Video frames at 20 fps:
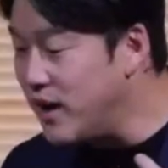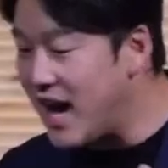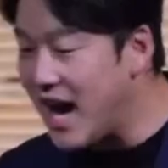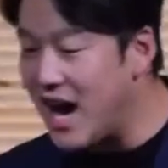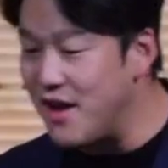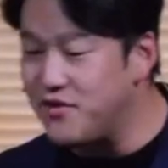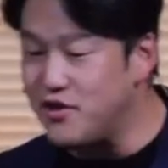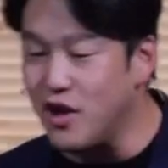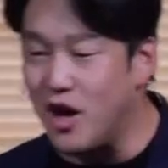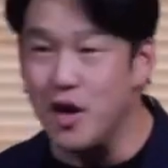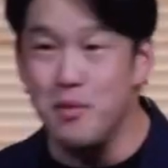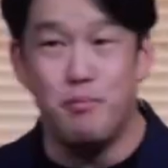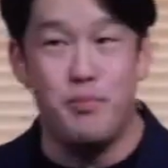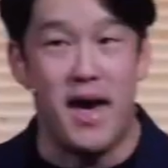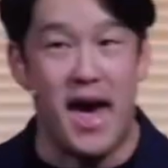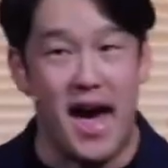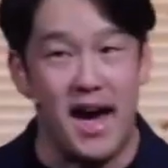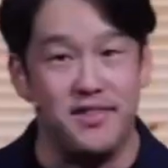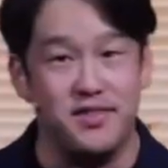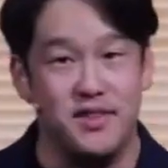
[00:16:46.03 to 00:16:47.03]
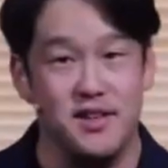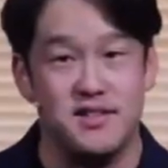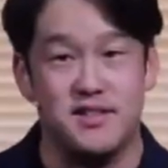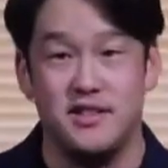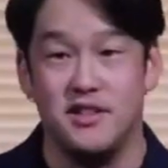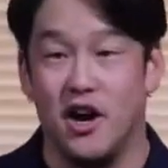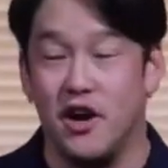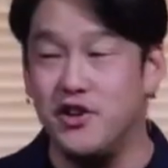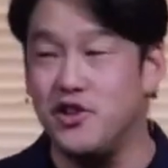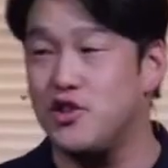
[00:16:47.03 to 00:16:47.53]
have to unpack this
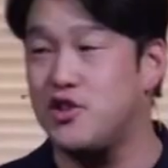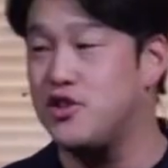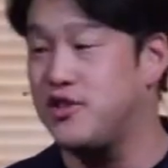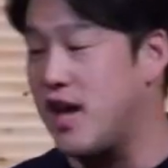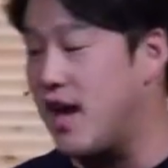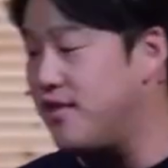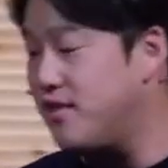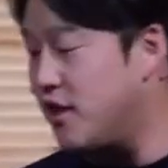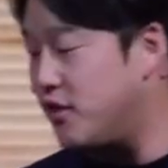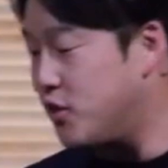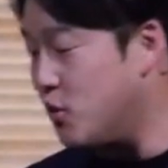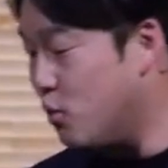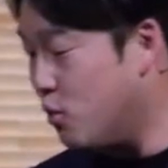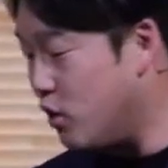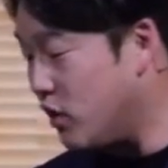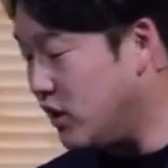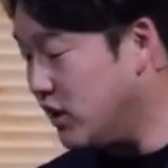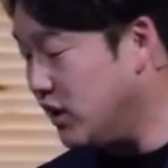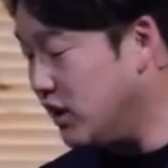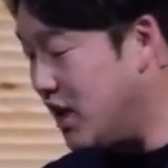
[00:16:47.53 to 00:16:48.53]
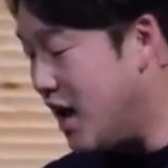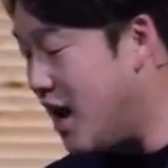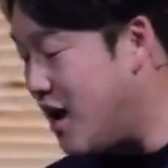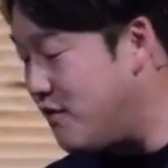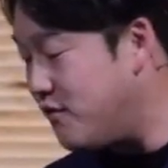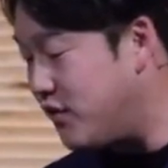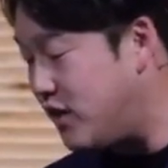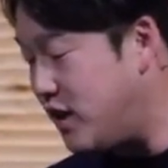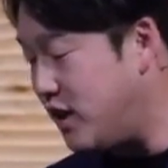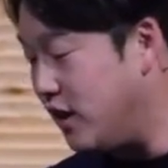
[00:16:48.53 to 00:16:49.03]
and understand that the word
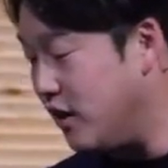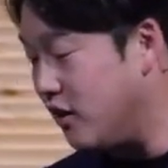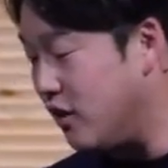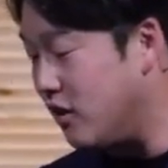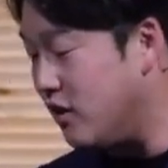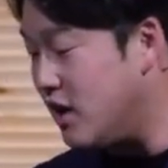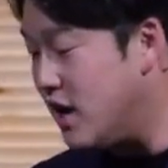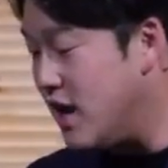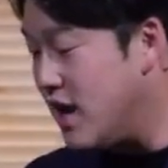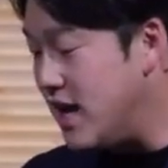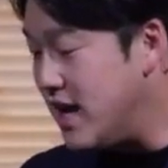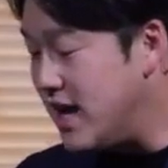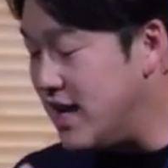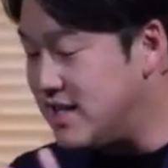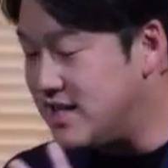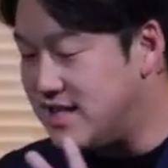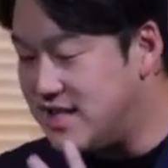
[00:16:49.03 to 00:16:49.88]
love here is